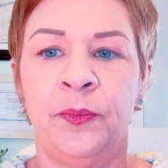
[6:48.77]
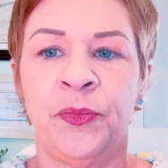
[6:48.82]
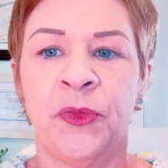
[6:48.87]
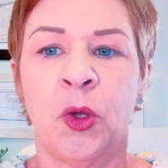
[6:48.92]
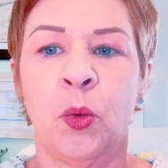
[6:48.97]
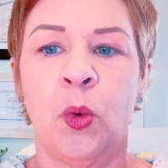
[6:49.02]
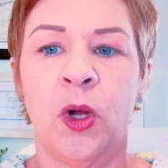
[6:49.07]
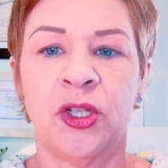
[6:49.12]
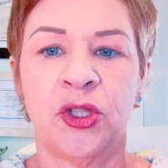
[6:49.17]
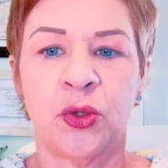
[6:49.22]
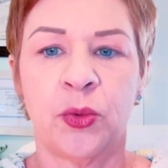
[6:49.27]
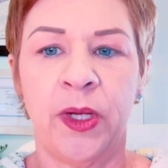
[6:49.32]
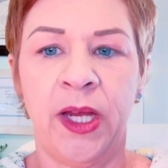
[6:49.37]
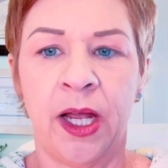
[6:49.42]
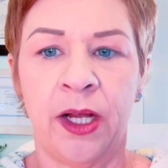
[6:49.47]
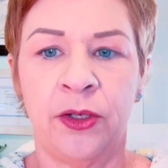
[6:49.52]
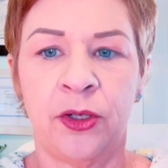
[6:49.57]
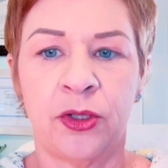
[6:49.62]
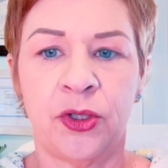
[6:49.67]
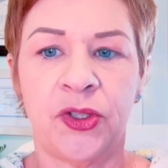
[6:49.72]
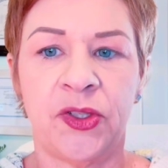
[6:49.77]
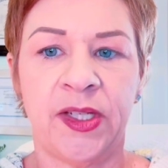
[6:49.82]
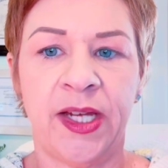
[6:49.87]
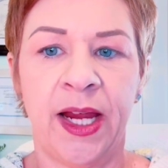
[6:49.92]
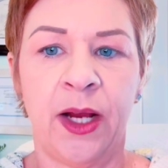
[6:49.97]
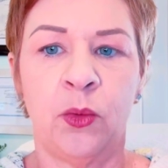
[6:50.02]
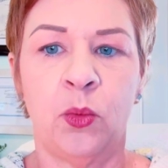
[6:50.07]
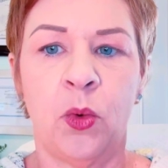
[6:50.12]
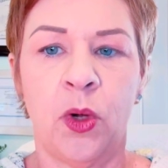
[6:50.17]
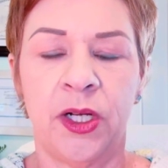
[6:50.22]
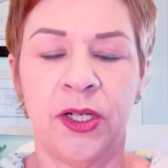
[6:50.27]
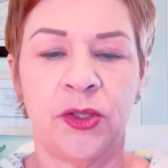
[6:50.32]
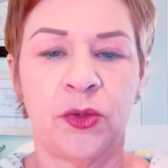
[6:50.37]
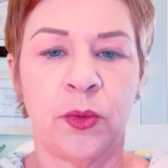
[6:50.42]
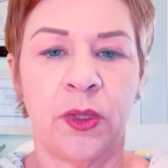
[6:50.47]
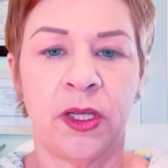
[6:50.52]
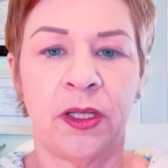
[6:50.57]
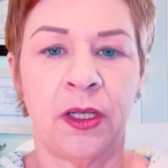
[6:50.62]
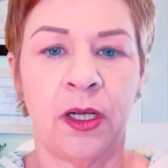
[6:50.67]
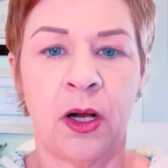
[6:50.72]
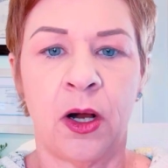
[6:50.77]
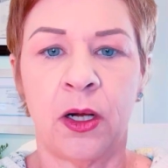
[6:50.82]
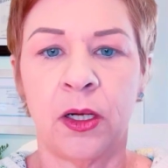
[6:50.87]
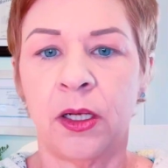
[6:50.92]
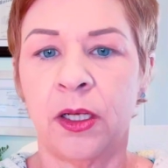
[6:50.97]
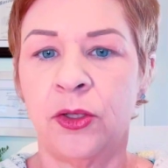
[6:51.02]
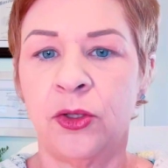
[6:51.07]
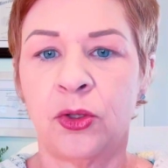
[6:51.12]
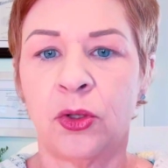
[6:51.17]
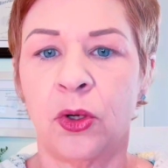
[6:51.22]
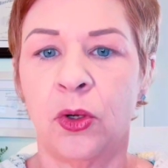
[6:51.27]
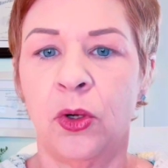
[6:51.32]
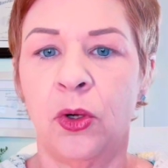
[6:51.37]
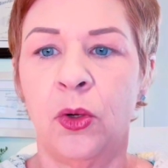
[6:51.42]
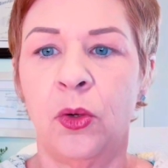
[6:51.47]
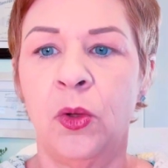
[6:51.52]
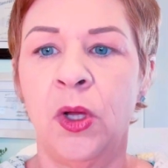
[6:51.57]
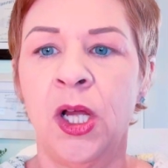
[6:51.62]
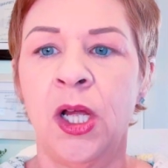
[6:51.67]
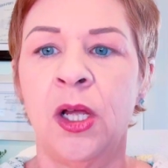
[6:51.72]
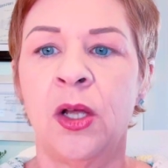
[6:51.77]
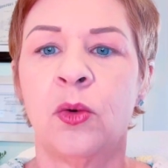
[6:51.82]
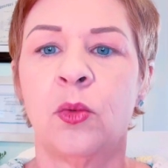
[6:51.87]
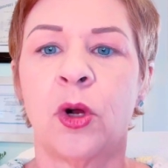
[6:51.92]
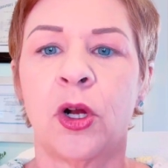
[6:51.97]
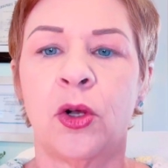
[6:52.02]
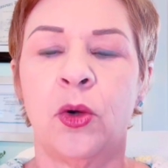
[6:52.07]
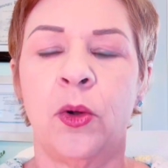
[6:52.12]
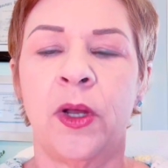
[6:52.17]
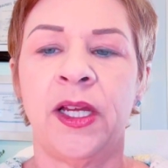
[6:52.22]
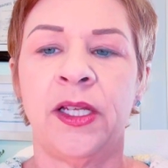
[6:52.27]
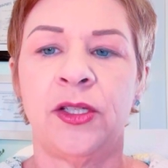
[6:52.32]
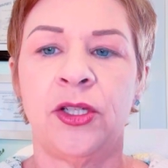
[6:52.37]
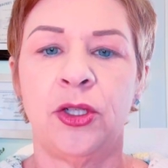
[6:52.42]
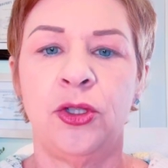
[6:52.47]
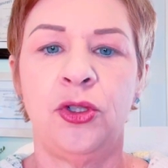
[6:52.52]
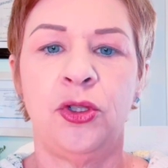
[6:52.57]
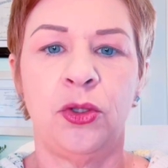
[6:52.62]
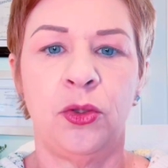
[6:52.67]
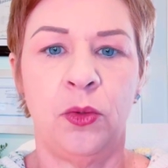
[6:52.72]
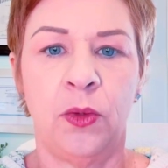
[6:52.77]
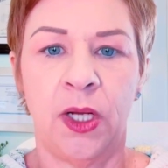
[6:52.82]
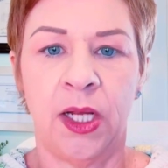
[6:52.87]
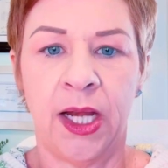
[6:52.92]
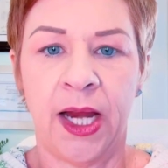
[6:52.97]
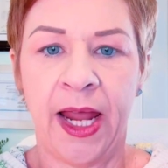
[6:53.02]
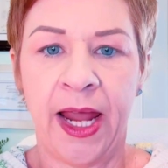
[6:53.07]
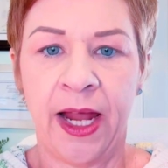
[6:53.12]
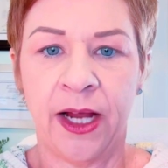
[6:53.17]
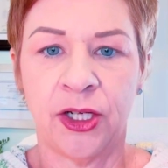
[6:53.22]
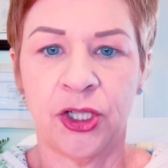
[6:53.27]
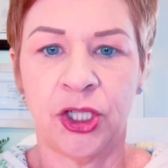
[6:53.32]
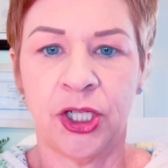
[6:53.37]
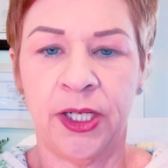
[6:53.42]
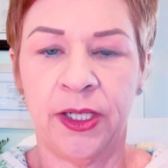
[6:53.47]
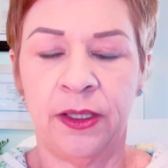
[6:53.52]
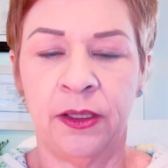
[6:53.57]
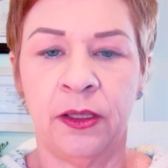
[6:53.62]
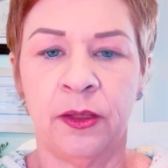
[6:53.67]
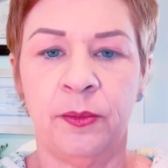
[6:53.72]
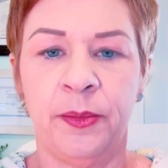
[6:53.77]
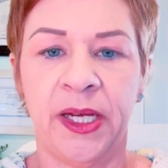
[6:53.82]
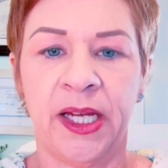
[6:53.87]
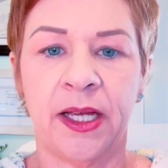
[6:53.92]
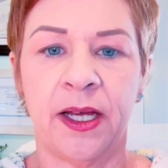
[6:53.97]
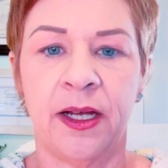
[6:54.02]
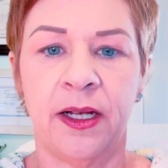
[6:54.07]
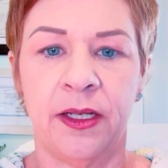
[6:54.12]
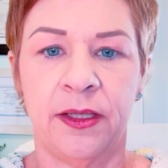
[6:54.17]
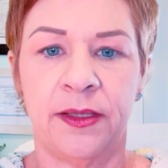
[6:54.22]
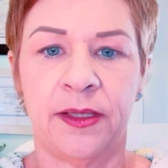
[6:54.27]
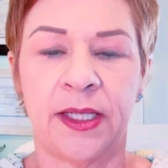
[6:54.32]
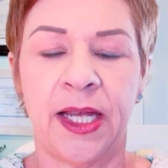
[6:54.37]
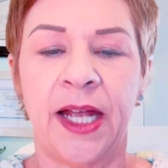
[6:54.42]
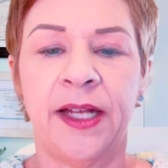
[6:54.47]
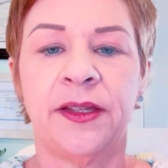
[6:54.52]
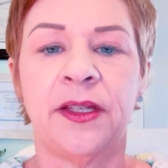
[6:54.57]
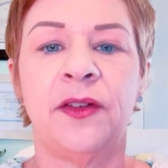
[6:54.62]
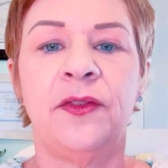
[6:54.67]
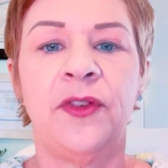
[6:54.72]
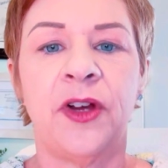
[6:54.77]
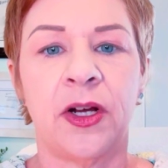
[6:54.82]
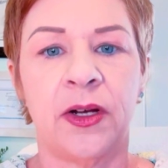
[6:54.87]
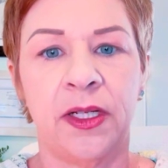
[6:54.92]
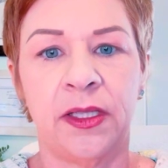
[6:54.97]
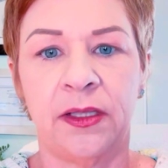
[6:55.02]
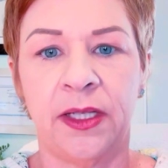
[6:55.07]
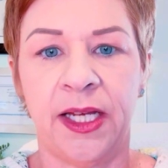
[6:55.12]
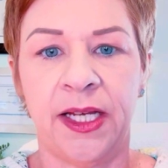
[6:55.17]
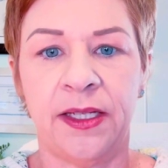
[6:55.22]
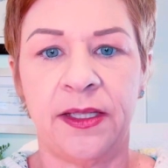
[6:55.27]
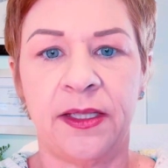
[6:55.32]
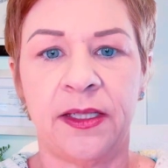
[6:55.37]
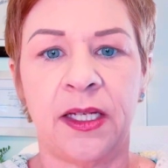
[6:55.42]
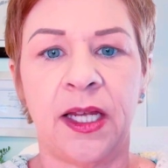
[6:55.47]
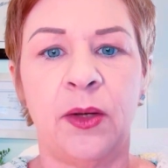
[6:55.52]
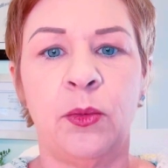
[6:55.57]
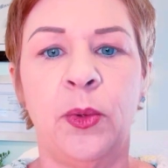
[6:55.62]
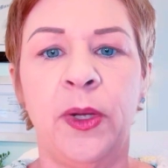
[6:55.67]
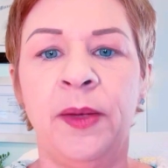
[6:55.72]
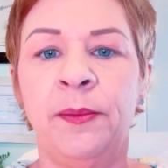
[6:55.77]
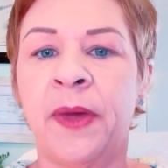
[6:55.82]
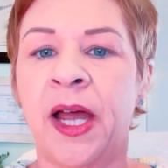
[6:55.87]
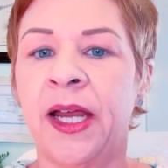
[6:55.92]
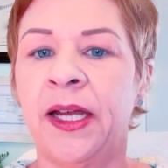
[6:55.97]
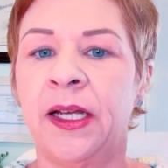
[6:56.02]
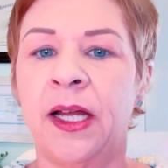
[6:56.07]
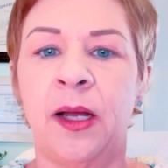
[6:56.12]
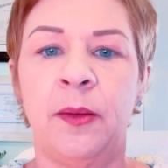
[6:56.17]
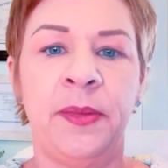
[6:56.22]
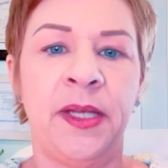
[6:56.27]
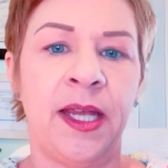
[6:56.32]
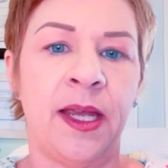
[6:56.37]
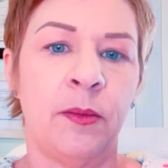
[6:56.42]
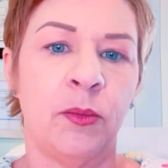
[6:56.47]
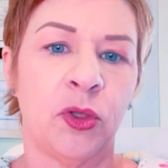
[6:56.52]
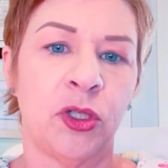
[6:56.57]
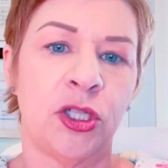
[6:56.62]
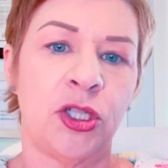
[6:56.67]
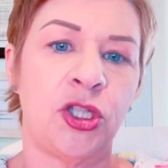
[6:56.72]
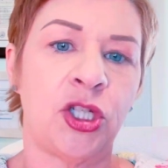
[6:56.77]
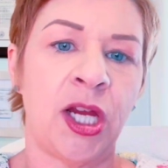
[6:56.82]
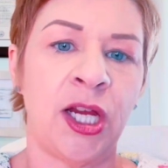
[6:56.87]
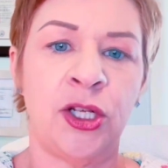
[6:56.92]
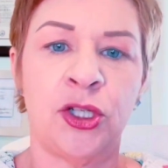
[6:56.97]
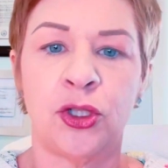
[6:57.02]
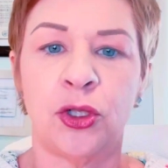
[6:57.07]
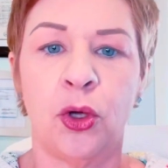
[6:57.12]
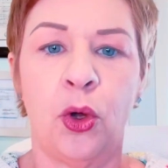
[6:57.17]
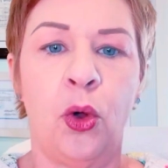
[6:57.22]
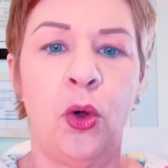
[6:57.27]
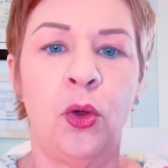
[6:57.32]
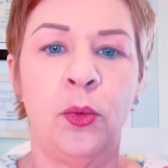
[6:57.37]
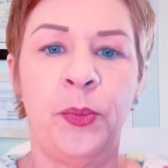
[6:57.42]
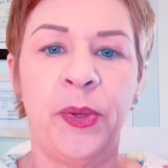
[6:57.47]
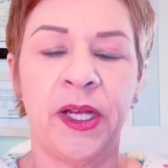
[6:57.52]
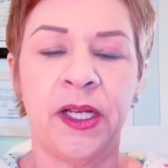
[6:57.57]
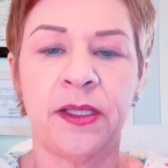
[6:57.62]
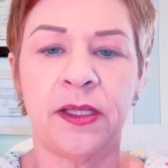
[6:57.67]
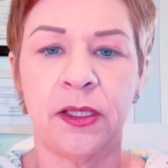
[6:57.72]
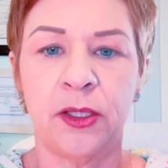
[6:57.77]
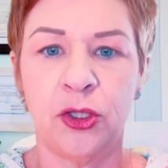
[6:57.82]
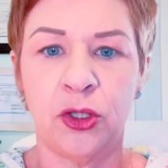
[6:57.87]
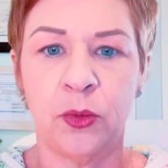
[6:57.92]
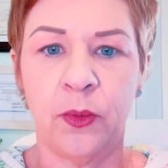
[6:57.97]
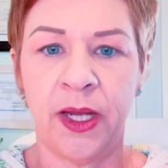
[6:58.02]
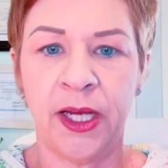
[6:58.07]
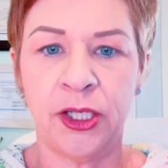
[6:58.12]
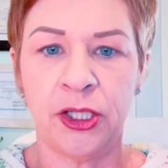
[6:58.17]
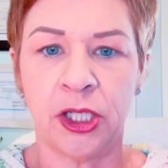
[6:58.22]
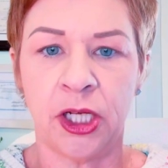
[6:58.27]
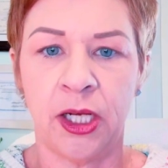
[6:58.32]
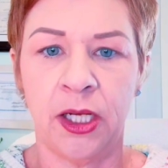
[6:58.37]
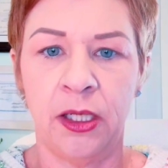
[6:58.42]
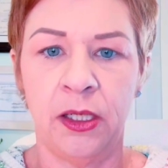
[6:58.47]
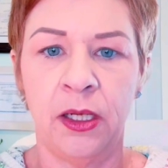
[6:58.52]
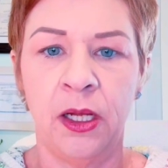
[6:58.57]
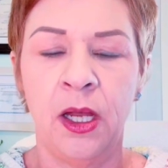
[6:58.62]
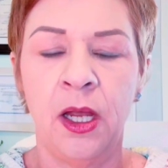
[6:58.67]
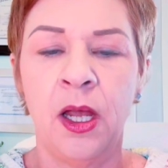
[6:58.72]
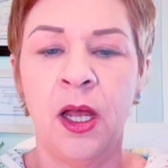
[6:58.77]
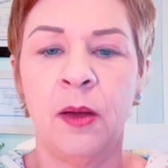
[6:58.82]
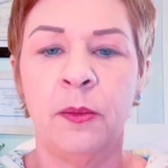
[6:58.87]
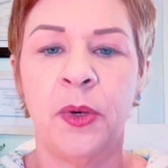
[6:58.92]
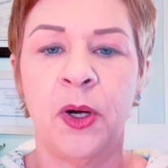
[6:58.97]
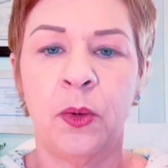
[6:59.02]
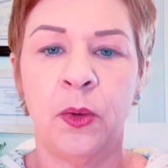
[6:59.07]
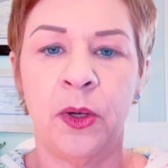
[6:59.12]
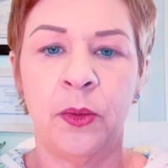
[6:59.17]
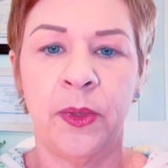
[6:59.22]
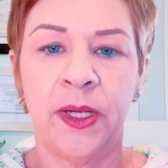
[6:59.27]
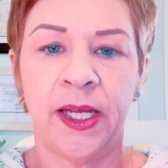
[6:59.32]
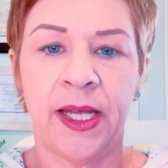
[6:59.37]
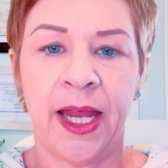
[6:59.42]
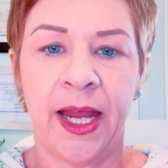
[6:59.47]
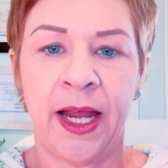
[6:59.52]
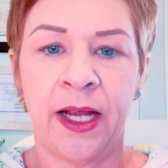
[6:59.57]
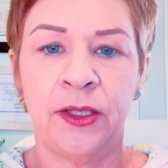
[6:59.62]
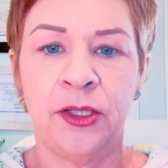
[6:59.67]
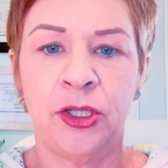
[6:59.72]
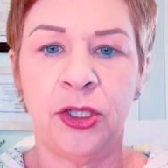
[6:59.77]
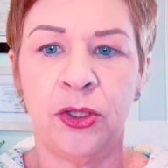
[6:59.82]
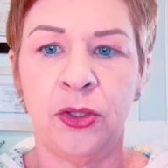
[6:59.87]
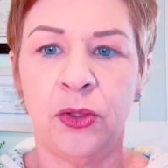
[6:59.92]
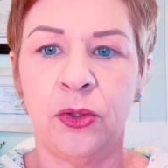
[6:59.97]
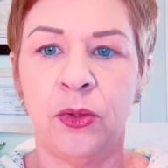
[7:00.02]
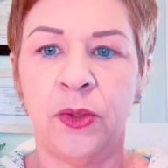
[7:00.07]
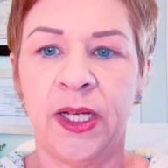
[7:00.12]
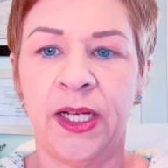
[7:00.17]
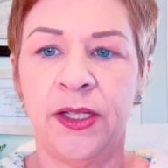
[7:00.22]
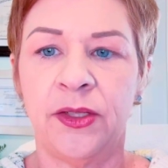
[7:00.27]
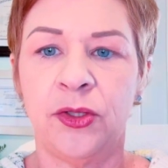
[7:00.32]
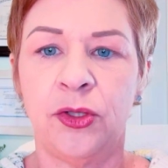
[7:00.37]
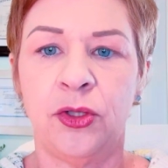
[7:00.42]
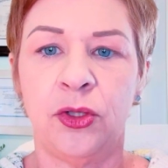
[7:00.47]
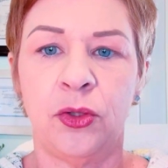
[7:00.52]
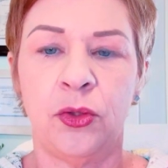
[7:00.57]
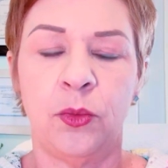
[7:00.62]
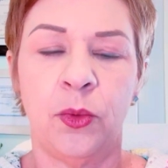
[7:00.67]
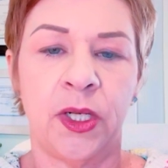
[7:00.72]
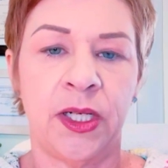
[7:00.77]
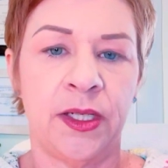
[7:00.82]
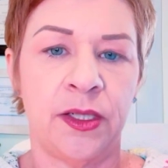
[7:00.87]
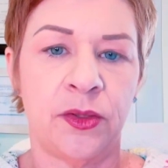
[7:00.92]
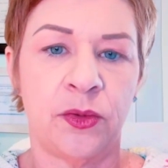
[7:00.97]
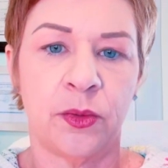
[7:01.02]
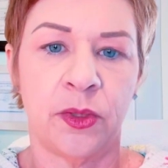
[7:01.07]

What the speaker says: once we understand what is within our control, we're going to do an action, because at the very least, we might not be able to change the whole big situation, but what we can do is do what is